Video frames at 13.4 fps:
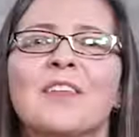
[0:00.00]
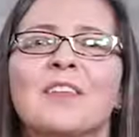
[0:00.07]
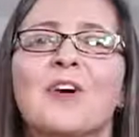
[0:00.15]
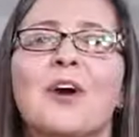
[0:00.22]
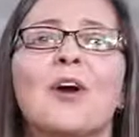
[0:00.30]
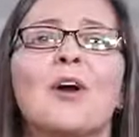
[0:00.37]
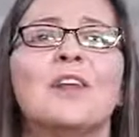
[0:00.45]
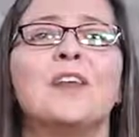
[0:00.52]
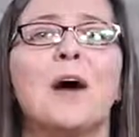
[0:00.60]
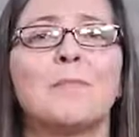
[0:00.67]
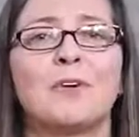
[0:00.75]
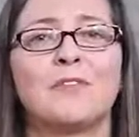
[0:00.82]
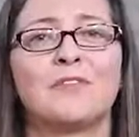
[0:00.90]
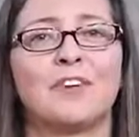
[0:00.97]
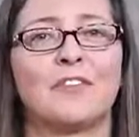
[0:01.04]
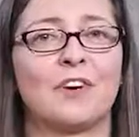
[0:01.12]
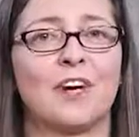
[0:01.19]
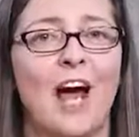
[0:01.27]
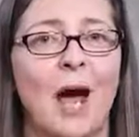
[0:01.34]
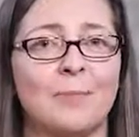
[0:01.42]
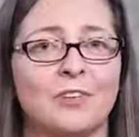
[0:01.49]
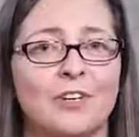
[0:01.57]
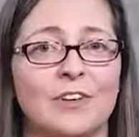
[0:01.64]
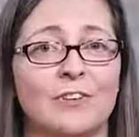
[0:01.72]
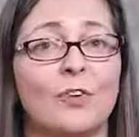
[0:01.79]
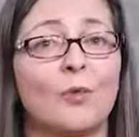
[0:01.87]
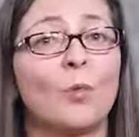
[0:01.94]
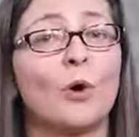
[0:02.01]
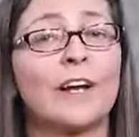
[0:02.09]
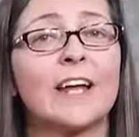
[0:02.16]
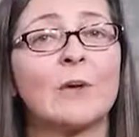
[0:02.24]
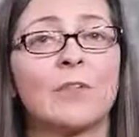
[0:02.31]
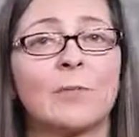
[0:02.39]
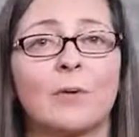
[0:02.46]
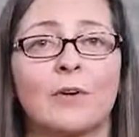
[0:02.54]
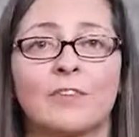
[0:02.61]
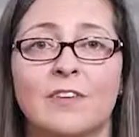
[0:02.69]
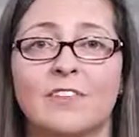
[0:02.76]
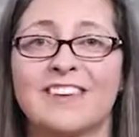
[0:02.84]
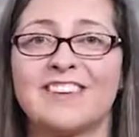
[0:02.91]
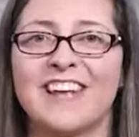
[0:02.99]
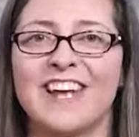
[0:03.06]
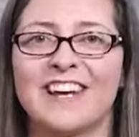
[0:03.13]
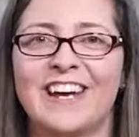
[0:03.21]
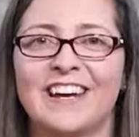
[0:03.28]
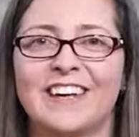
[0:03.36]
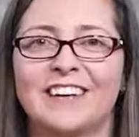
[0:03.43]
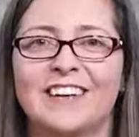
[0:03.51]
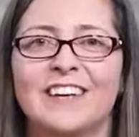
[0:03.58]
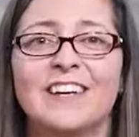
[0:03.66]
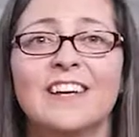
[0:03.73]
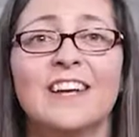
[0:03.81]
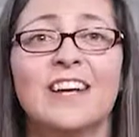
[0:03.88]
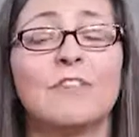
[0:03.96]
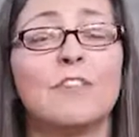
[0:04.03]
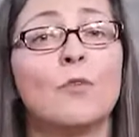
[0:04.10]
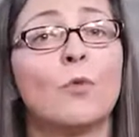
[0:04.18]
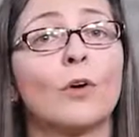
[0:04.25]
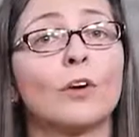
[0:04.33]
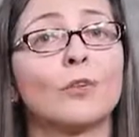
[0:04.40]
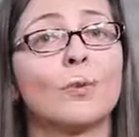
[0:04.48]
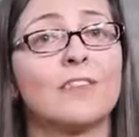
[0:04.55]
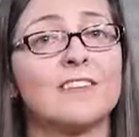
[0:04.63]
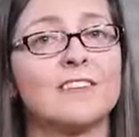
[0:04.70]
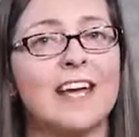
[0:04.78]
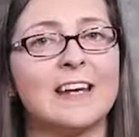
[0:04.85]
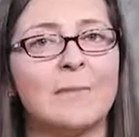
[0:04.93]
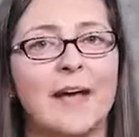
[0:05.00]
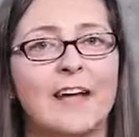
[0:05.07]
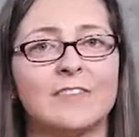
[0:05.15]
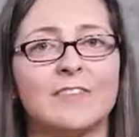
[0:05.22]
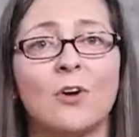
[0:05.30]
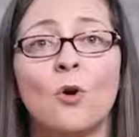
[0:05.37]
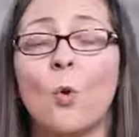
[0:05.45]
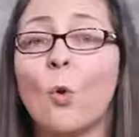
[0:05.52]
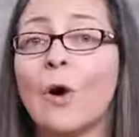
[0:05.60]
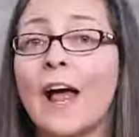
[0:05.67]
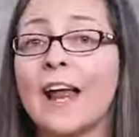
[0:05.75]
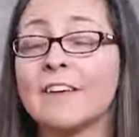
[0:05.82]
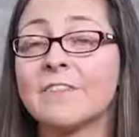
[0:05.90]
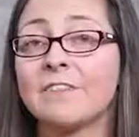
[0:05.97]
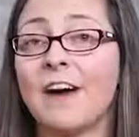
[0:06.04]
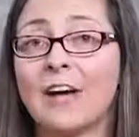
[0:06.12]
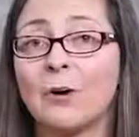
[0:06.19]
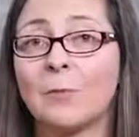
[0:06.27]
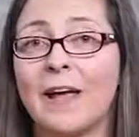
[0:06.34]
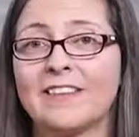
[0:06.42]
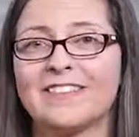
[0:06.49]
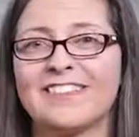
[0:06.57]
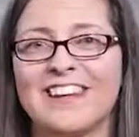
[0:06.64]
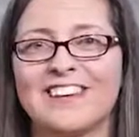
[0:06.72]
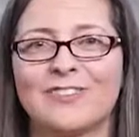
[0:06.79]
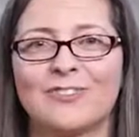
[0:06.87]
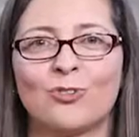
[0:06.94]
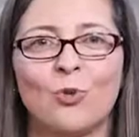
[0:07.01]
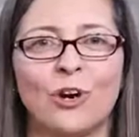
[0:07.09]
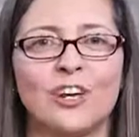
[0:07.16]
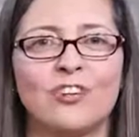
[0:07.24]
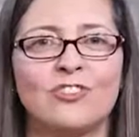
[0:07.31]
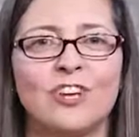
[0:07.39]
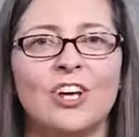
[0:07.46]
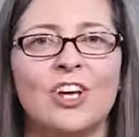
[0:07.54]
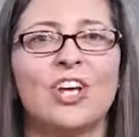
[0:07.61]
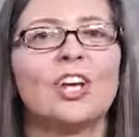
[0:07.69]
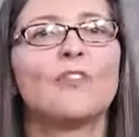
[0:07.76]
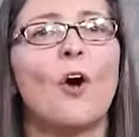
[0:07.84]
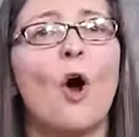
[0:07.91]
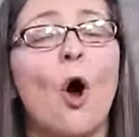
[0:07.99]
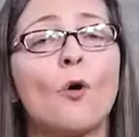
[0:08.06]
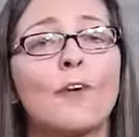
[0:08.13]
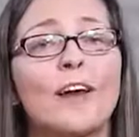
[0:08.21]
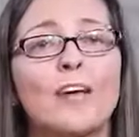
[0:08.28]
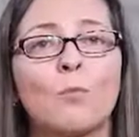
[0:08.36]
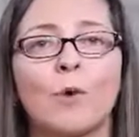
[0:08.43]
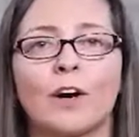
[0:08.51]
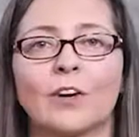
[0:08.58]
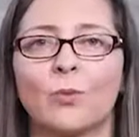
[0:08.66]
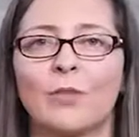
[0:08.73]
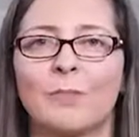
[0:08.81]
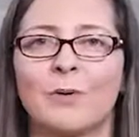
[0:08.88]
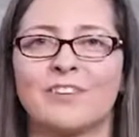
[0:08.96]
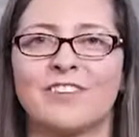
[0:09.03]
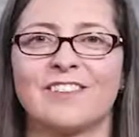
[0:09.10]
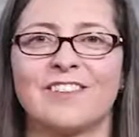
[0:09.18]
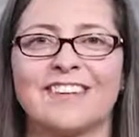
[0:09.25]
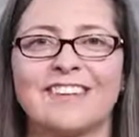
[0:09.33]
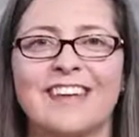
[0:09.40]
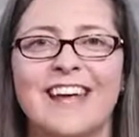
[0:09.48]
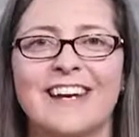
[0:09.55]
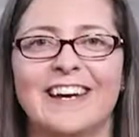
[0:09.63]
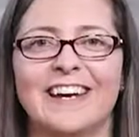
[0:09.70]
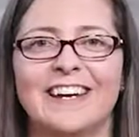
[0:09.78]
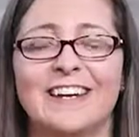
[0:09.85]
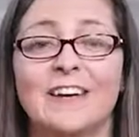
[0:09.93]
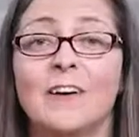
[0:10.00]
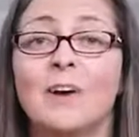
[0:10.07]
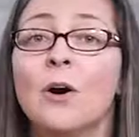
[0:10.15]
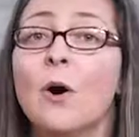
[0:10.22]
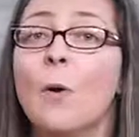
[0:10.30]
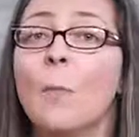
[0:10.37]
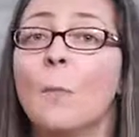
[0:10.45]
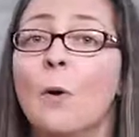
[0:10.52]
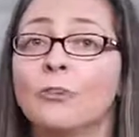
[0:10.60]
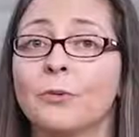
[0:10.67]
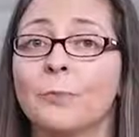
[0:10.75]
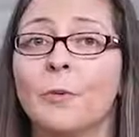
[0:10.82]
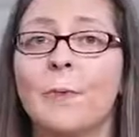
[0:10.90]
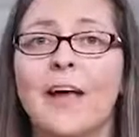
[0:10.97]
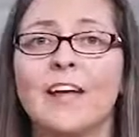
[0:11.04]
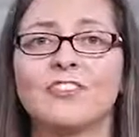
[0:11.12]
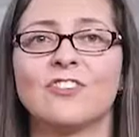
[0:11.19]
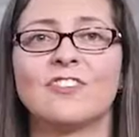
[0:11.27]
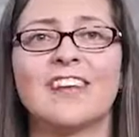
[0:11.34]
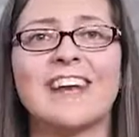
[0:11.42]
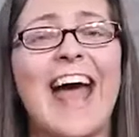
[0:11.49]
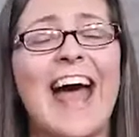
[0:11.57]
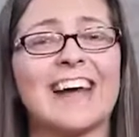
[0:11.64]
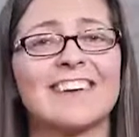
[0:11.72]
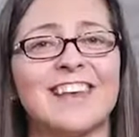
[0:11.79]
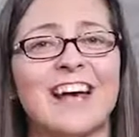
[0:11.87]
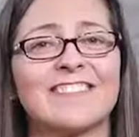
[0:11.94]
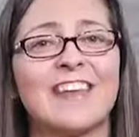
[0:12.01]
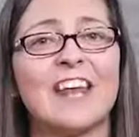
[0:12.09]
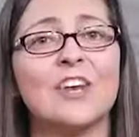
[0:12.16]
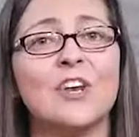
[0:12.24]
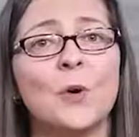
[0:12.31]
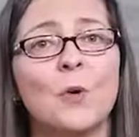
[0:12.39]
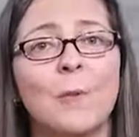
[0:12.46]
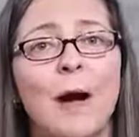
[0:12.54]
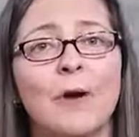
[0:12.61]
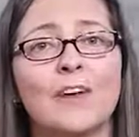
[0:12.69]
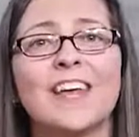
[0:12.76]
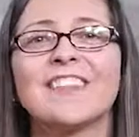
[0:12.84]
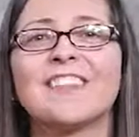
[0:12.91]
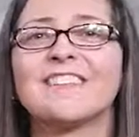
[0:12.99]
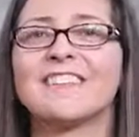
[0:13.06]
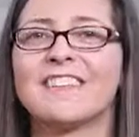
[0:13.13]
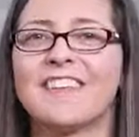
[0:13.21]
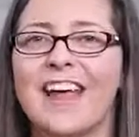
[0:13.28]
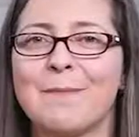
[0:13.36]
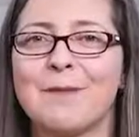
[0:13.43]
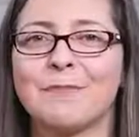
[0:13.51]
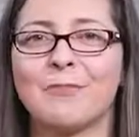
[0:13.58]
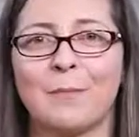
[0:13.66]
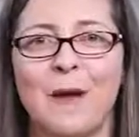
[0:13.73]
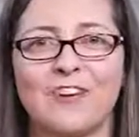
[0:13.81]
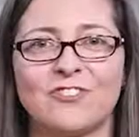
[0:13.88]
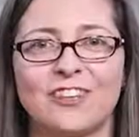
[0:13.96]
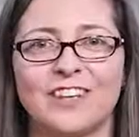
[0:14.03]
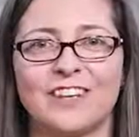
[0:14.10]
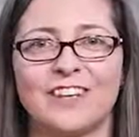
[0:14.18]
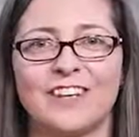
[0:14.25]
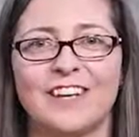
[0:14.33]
There are a number of different options for working with persistent data. If you've worked with a database or any file-based data storage, you've already worked with persistent data. Multiple pages can access and know about the same information.